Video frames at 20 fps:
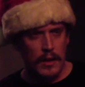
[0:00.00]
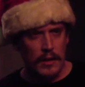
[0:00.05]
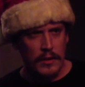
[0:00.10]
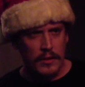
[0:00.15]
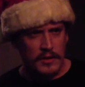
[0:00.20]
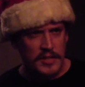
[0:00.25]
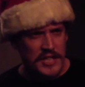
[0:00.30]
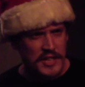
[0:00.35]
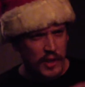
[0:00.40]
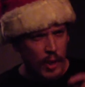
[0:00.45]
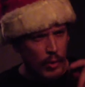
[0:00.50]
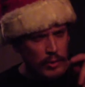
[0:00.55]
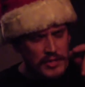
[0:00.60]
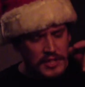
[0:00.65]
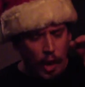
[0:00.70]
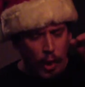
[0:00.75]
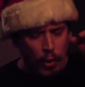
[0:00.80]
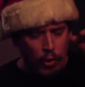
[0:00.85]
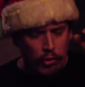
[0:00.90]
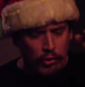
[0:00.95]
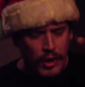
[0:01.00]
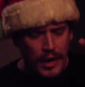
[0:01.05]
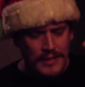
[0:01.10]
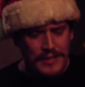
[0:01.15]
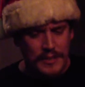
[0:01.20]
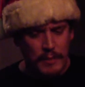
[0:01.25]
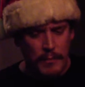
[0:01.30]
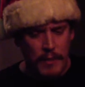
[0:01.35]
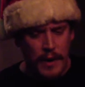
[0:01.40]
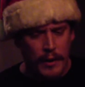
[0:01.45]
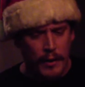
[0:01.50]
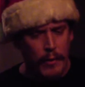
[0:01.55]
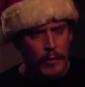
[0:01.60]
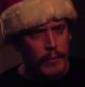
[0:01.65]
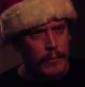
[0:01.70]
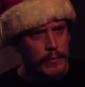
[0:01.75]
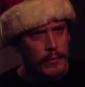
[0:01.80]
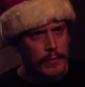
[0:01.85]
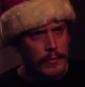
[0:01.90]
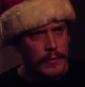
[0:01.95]
See those elk cross the
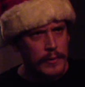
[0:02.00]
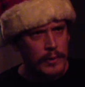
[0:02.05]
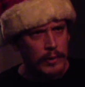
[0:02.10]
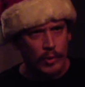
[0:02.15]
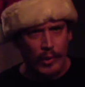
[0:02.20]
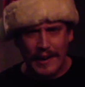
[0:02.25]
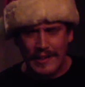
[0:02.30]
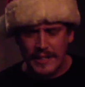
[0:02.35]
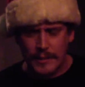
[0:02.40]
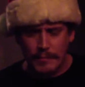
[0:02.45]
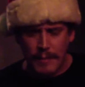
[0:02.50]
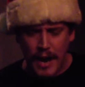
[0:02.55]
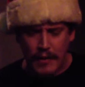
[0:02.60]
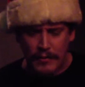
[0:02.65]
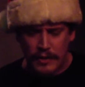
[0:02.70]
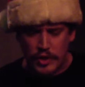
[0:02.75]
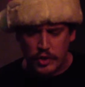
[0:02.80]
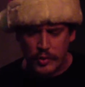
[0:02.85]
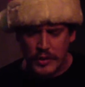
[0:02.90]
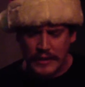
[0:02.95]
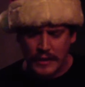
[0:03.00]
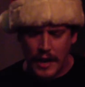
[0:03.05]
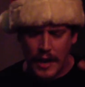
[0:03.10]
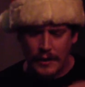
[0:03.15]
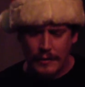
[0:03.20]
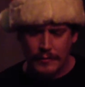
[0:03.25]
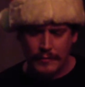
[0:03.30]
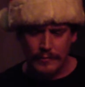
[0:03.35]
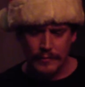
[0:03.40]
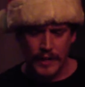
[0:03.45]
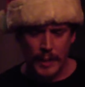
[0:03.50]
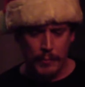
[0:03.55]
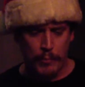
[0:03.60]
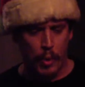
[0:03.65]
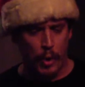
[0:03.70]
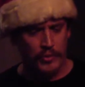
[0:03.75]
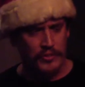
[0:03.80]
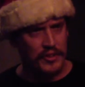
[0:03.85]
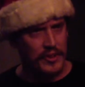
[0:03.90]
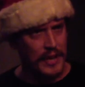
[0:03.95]
meadow, grazing by the tree line? He
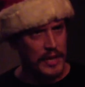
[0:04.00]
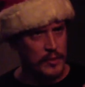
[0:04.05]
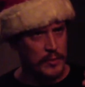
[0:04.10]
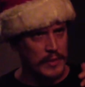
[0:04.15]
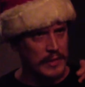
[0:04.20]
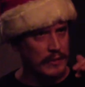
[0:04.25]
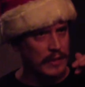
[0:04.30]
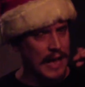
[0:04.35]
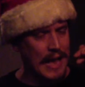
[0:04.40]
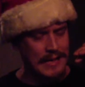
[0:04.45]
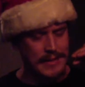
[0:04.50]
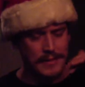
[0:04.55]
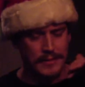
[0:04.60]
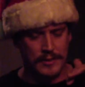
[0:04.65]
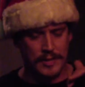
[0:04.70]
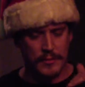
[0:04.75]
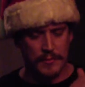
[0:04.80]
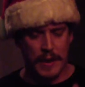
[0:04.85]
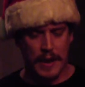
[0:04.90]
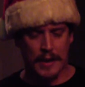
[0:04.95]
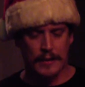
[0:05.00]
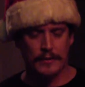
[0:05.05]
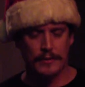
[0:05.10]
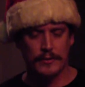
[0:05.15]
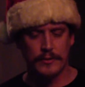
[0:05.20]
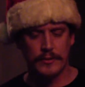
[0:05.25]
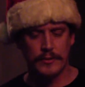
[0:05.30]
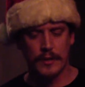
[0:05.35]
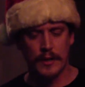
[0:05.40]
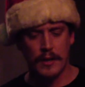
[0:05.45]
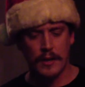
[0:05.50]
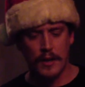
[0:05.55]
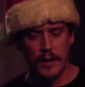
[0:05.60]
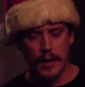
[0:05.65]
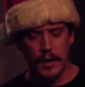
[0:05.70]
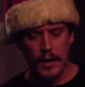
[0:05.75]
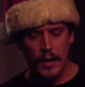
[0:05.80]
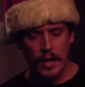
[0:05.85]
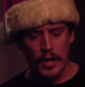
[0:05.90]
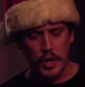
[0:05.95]
pointed as we glassed the spans.
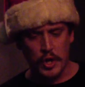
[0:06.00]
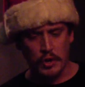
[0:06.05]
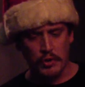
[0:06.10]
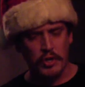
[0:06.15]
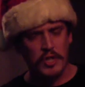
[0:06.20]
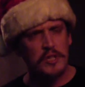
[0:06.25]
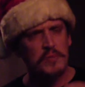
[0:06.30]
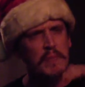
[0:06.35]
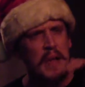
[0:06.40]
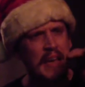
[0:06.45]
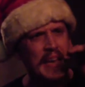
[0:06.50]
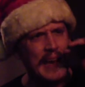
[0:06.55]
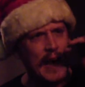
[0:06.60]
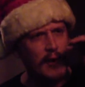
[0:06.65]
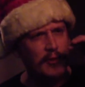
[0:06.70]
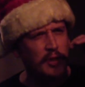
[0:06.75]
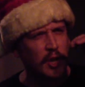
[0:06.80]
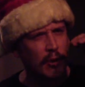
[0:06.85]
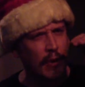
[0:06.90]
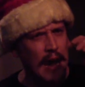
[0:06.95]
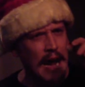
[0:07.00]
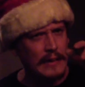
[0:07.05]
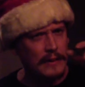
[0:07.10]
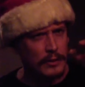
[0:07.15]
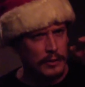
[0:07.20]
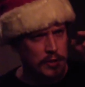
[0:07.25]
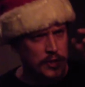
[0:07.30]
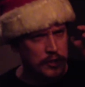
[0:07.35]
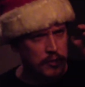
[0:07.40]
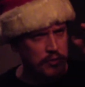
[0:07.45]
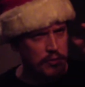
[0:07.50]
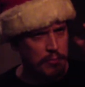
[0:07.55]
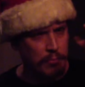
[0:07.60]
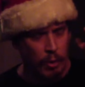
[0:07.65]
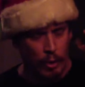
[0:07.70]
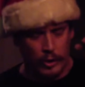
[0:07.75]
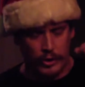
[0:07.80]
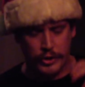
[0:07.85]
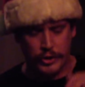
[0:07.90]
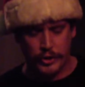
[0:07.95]
You can just make out their antlers through the
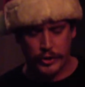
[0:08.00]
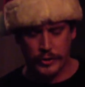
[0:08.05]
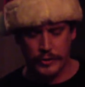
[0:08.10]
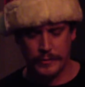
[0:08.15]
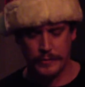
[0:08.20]
bush.